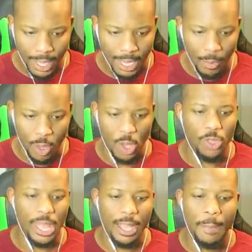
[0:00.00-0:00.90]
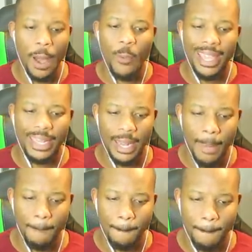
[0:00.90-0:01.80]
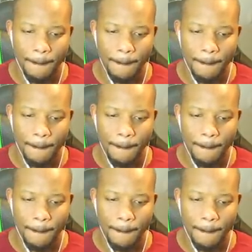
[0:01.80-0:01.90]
And then when you think about waking up,